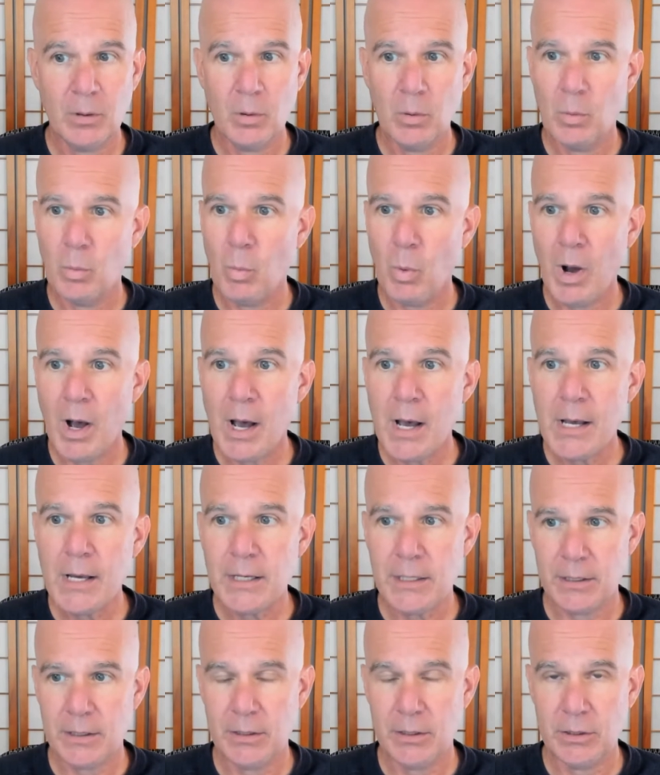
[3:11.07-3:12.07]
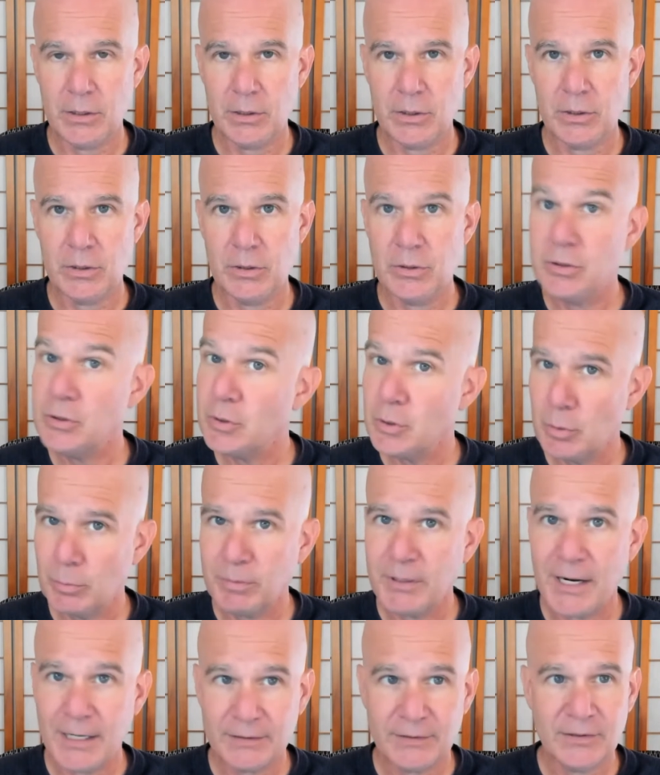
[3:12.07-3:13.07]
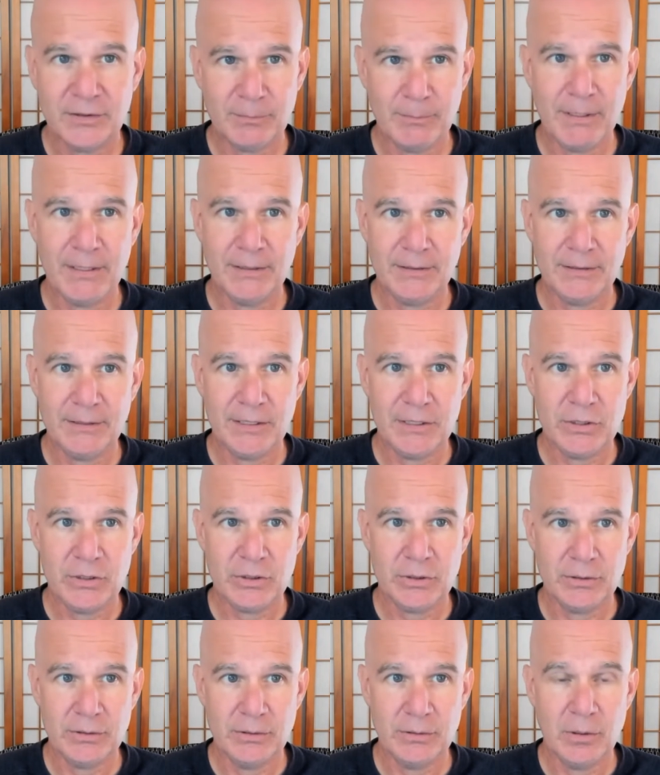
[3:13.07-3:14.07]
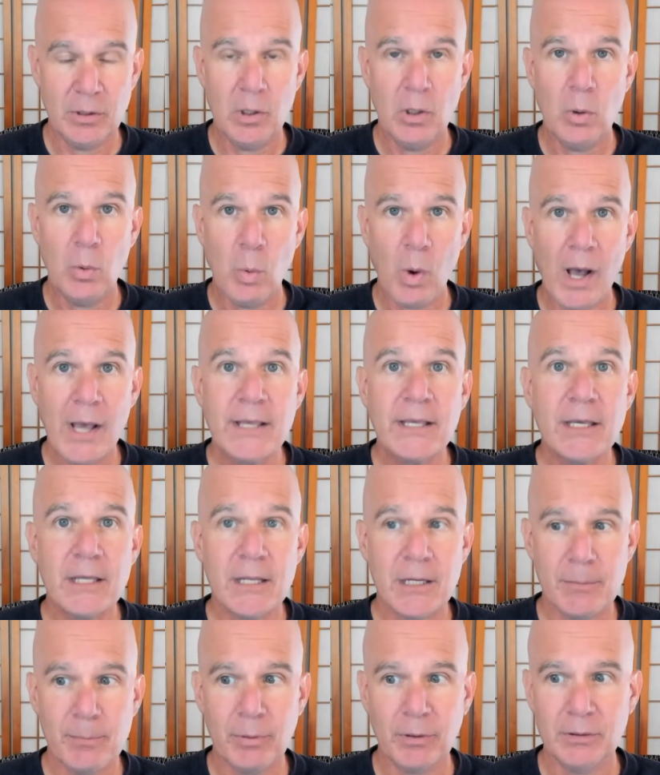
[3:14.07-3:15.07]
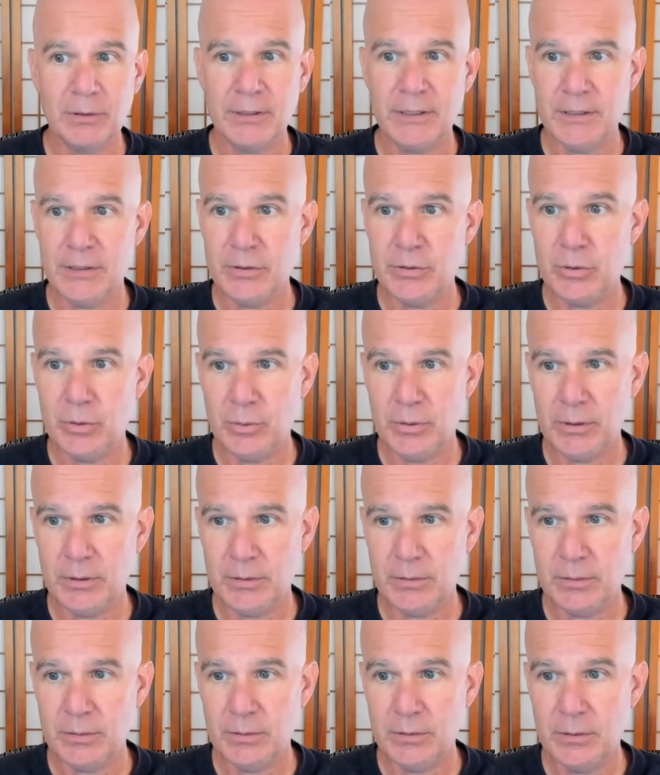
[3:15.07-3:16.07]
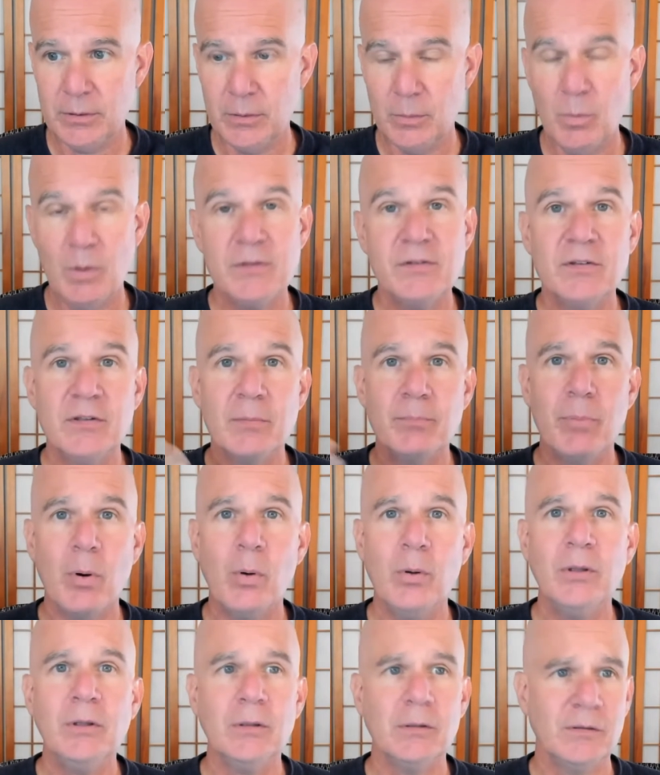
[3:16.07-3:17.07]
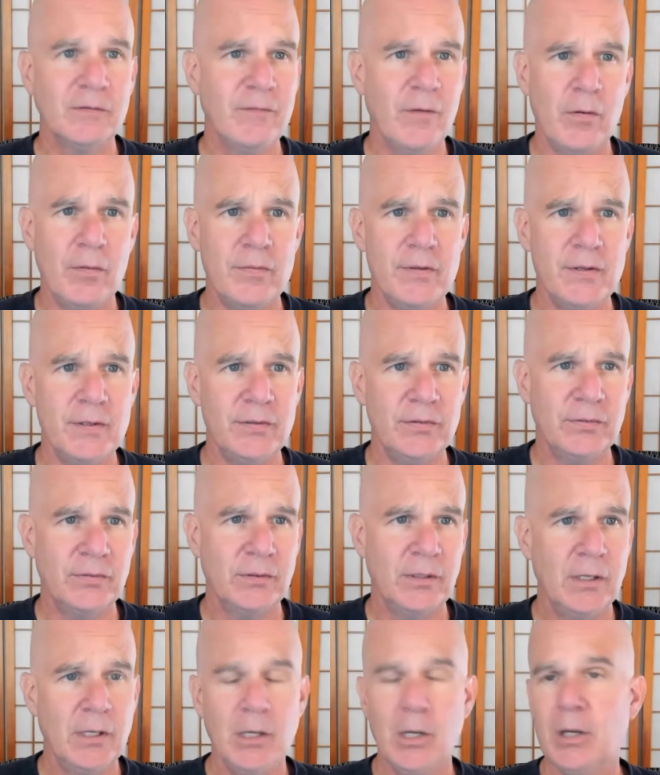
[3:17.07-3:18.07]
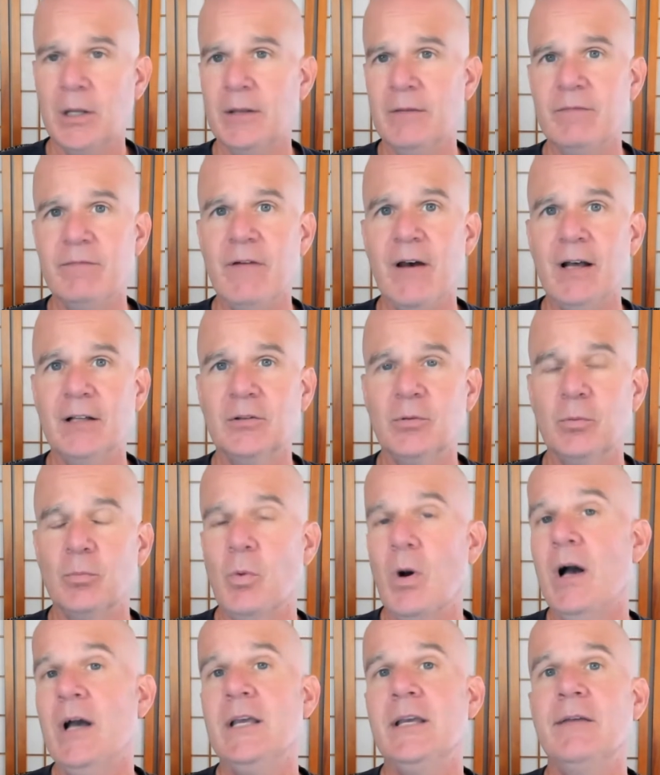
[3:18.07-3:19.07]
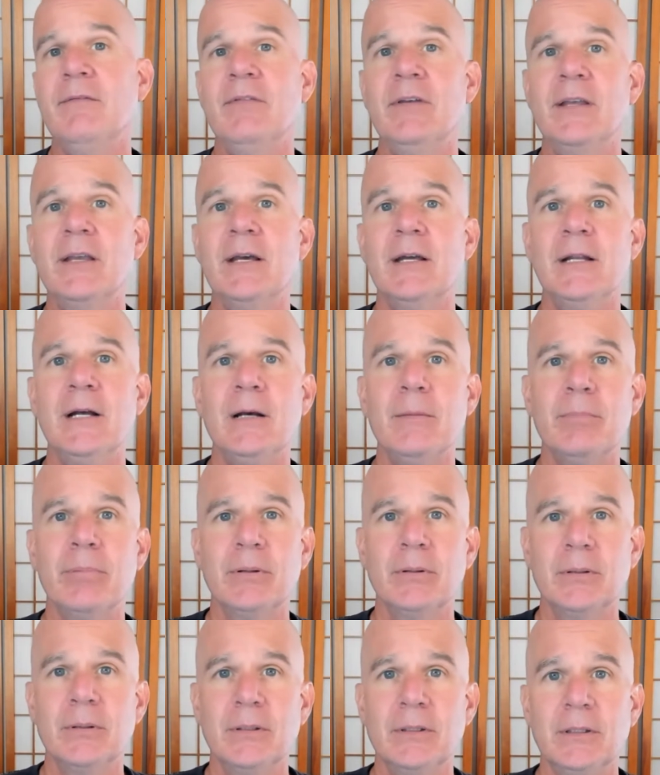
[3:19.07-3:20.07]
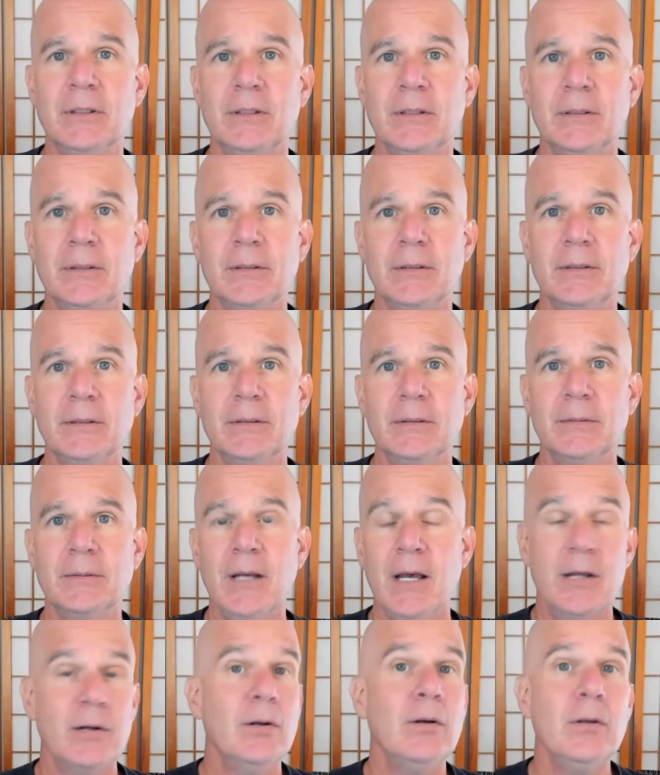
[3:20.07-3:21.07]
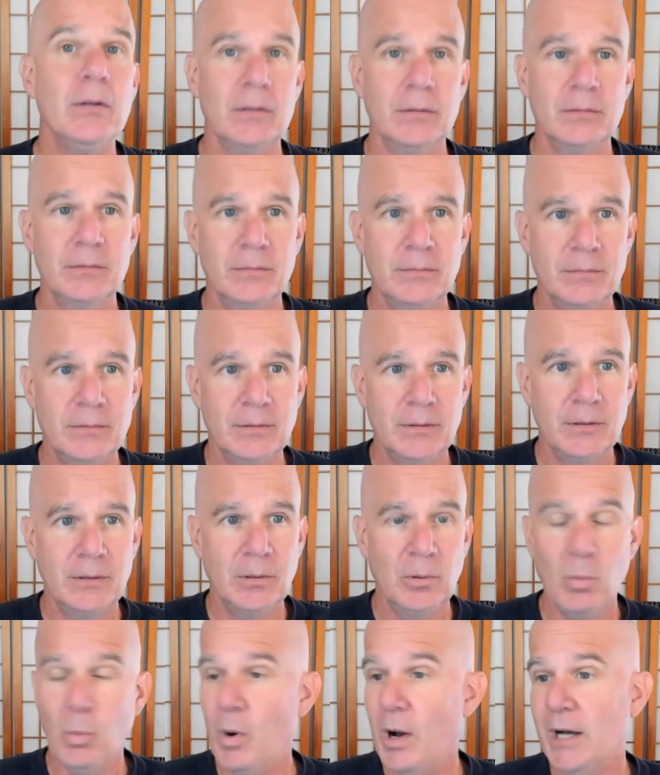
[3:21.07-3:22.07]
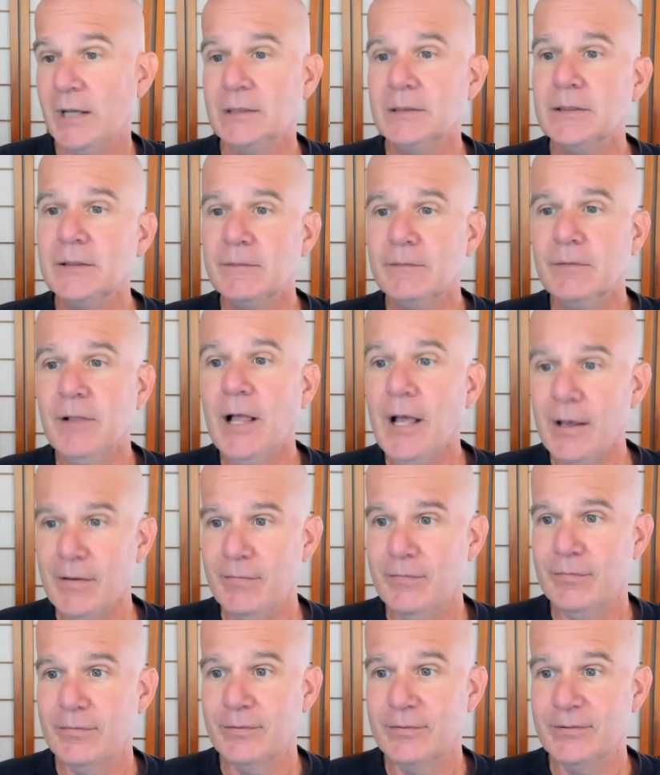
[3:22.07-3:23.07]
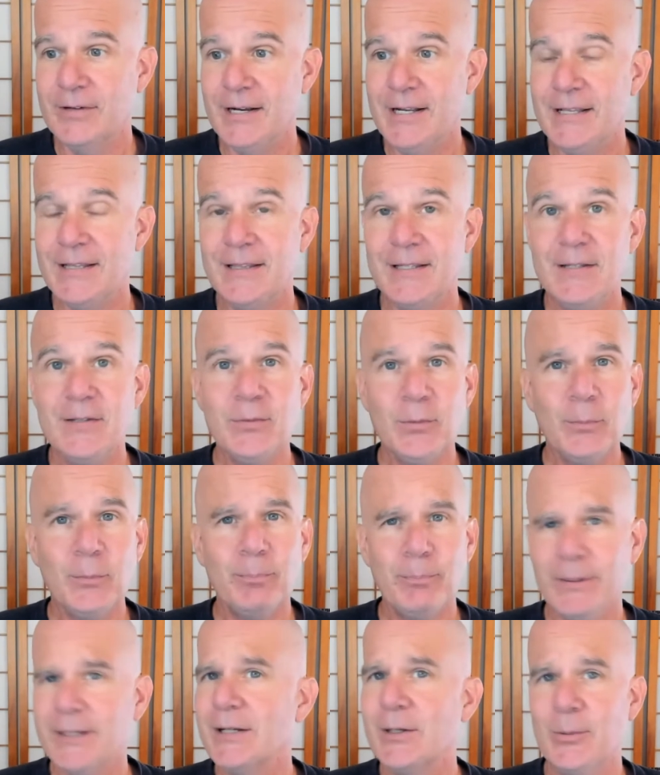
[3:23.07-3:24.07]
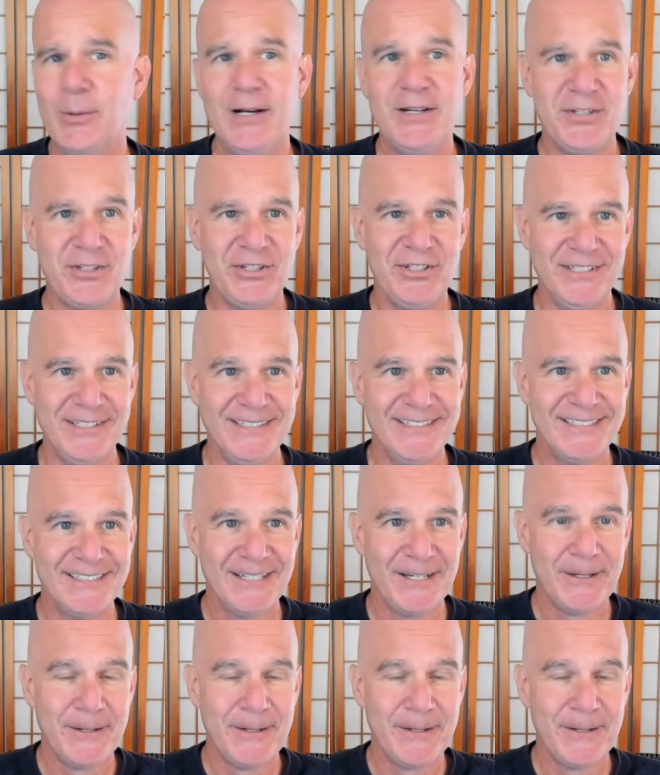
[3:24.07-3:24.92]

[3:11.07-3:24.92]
Why do you practice meditation? Why get up early and do it? What's the point of all this? In fact, why even get up at all? Why live life, right? These are big questions.